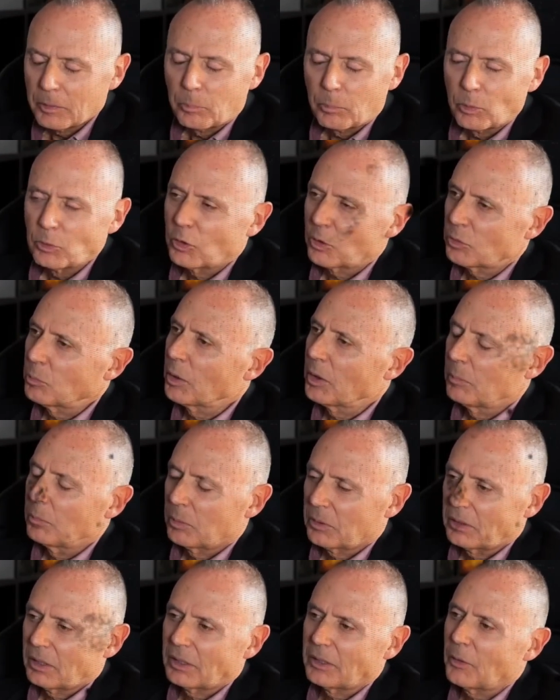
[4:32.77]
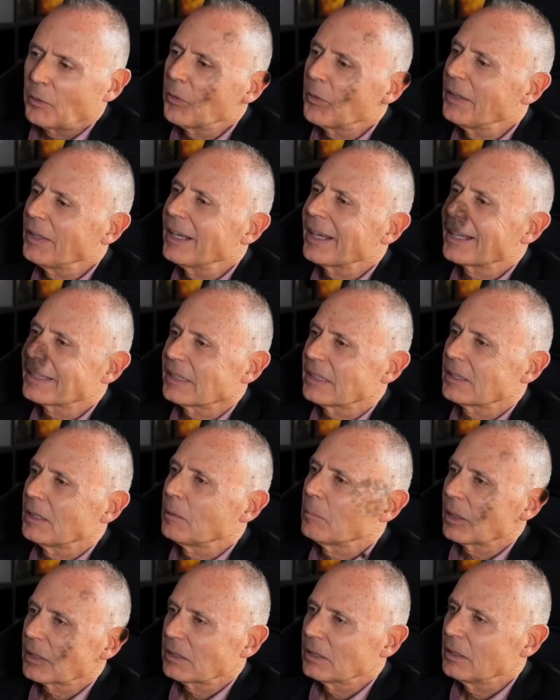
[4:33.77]
That point is very important. I would
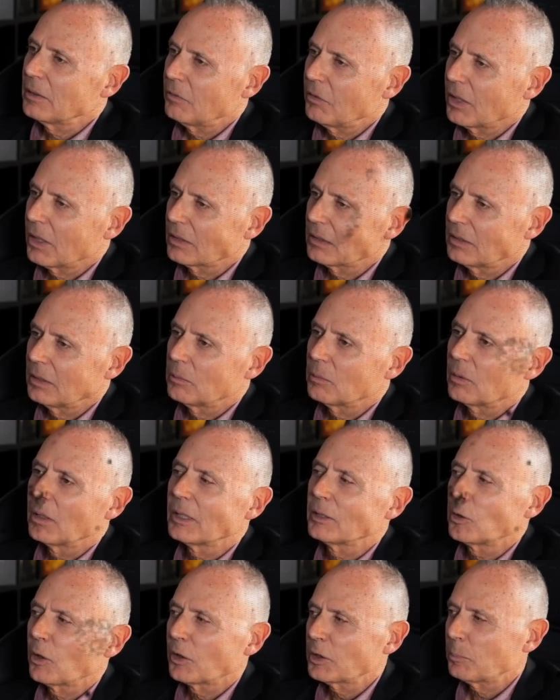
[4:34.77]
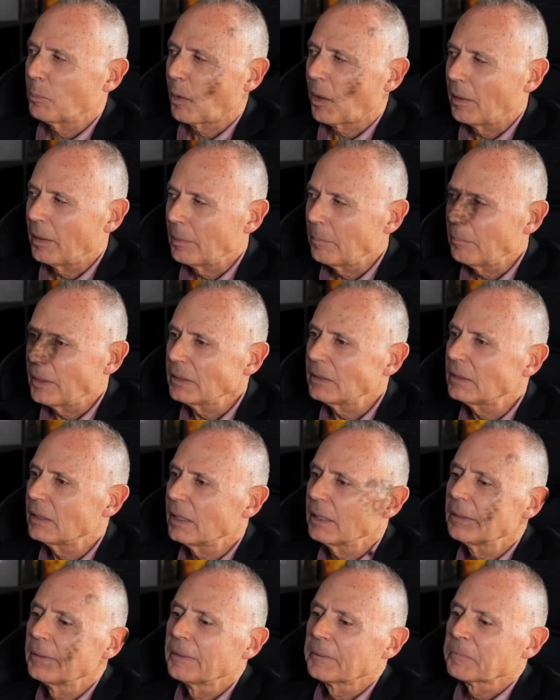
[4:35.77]
say that is the most significant. Then, you
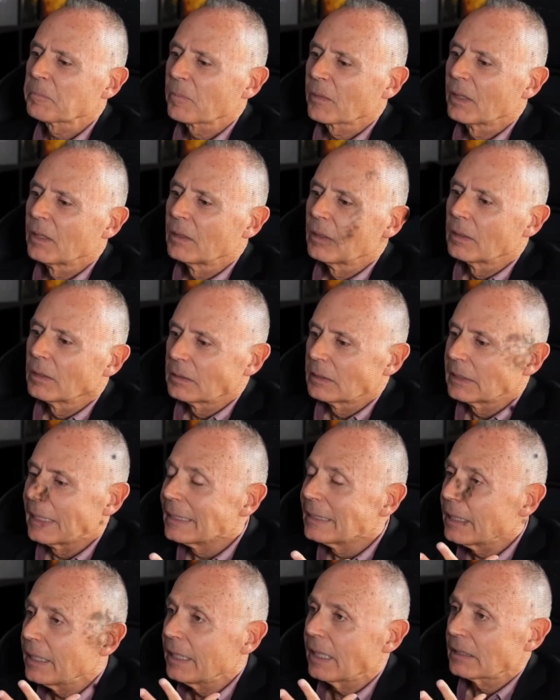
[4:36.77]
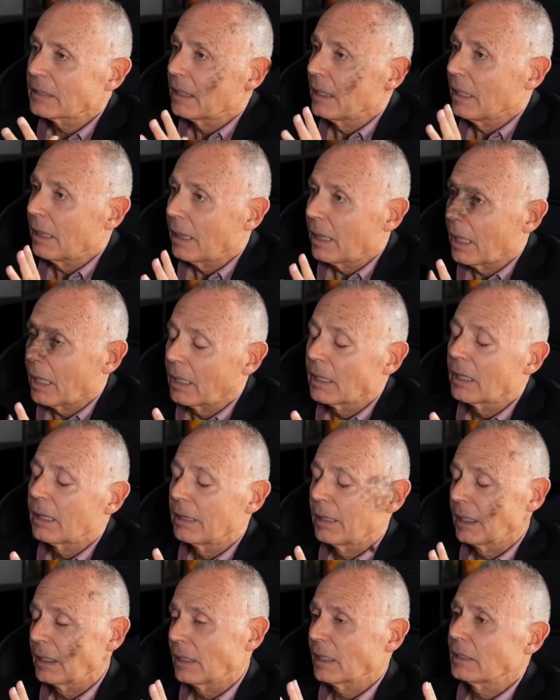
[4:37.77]
would probably have certain limitations,
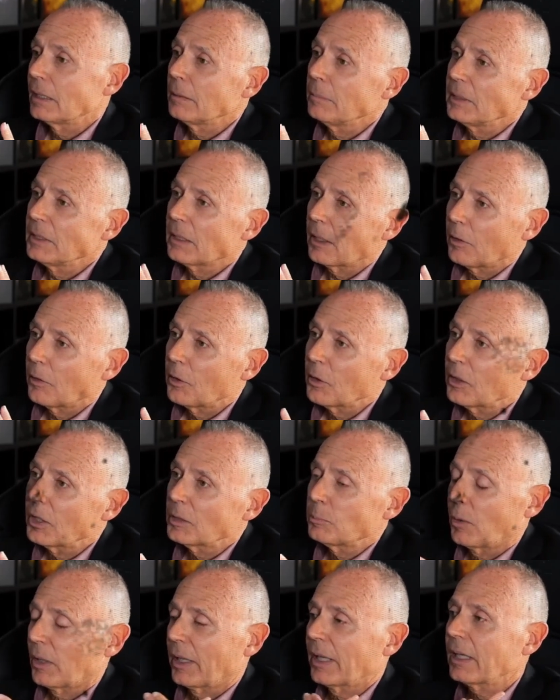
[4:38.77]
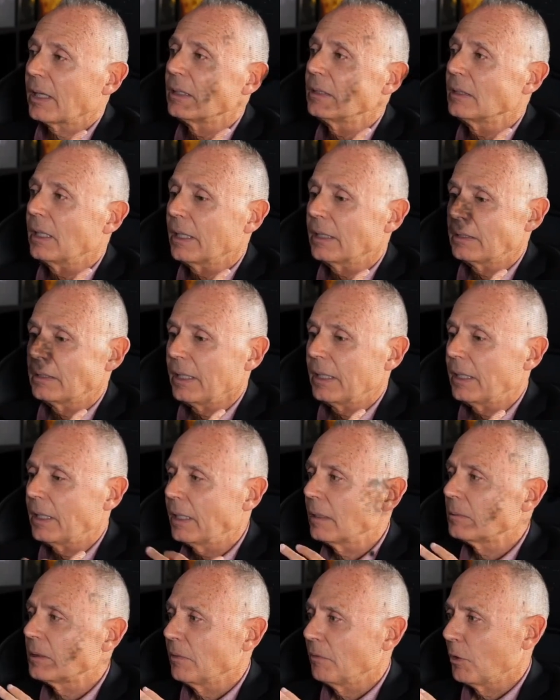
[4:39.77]
because there are people who
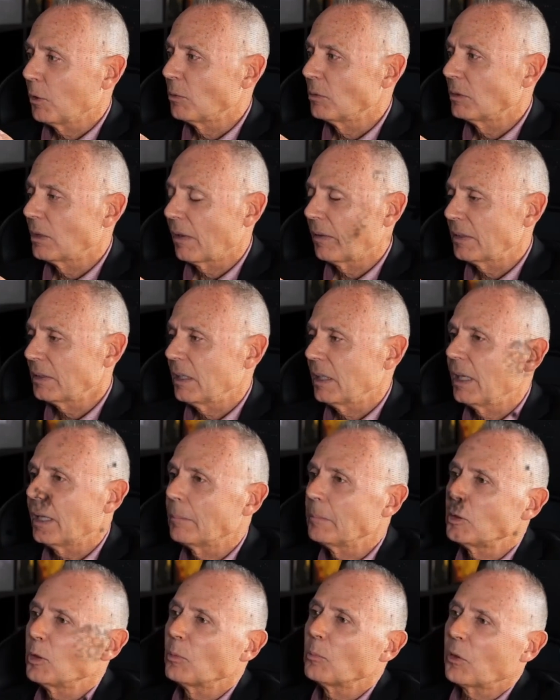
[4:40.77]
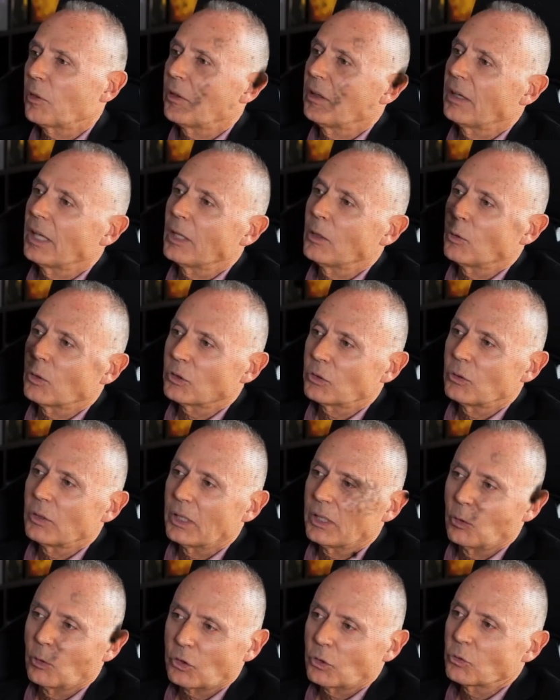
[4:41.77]
have difficulties in the emotional field and
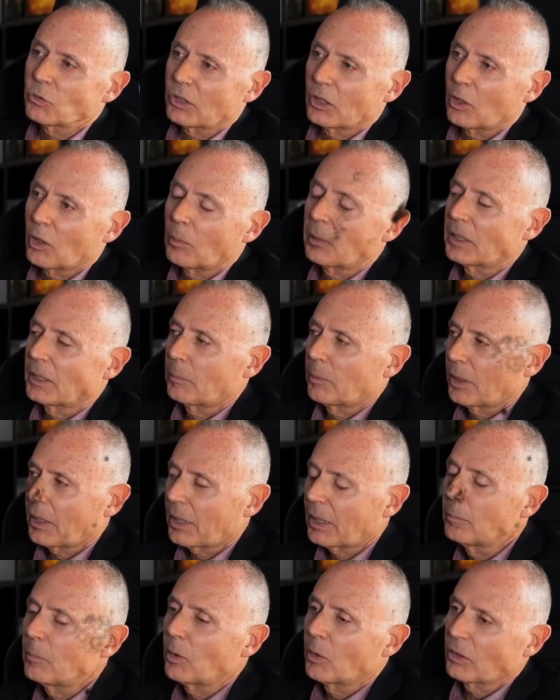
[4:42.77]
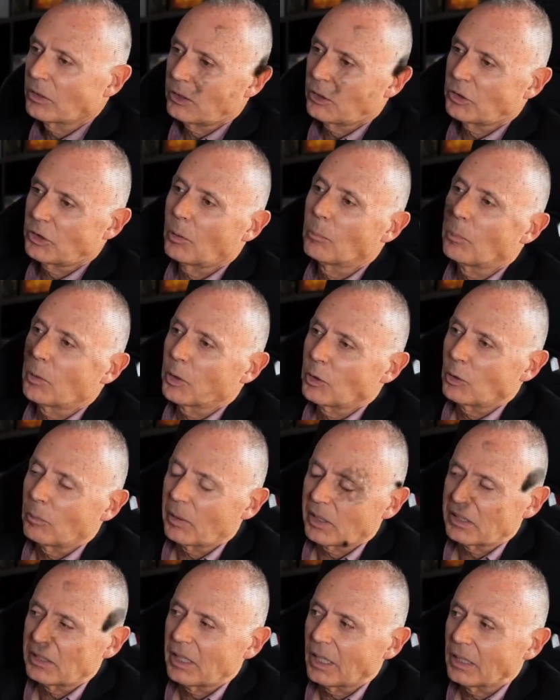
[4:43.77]
are not a psychopath. For example, to
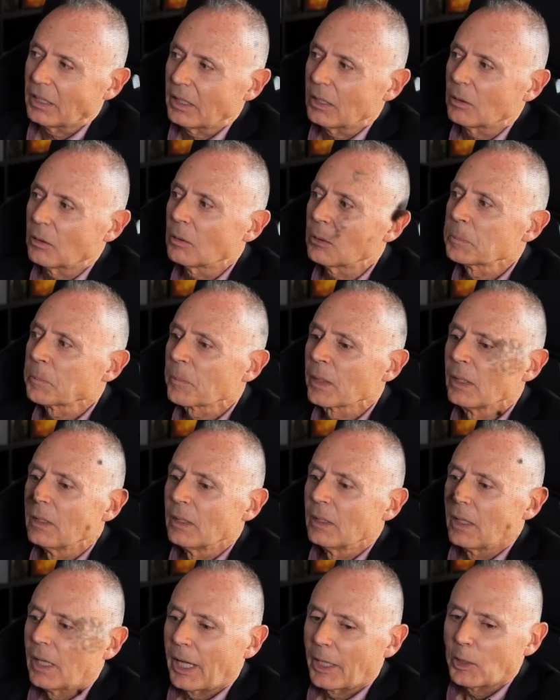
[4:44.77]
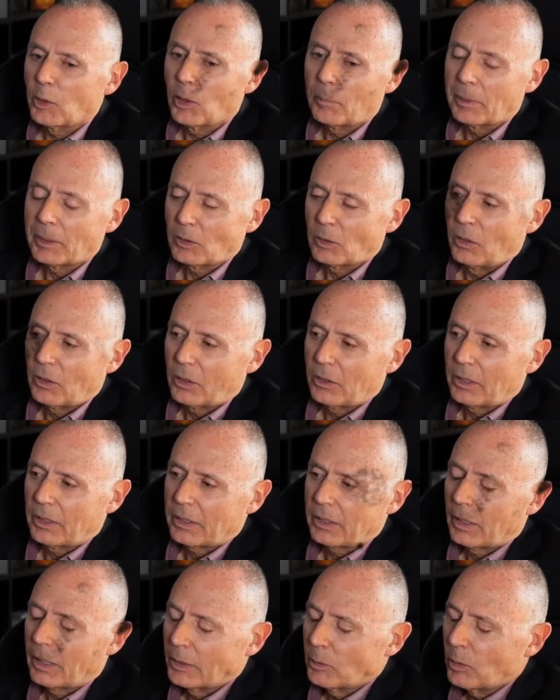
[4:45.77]
be a little more technical, there is a
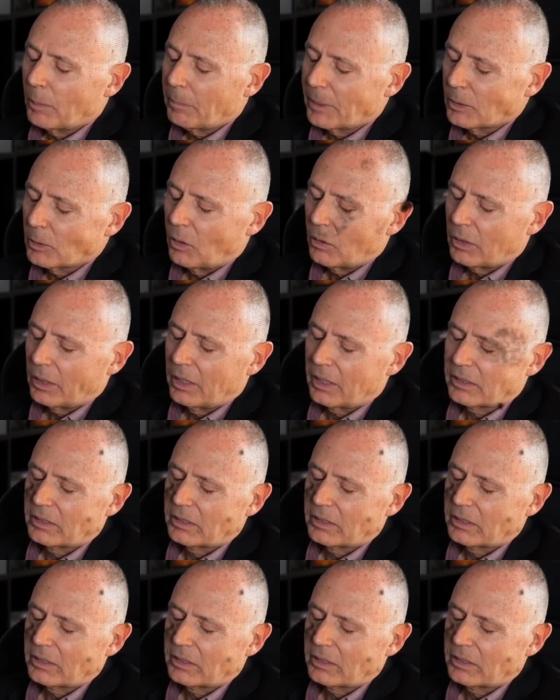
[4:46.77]
pathology called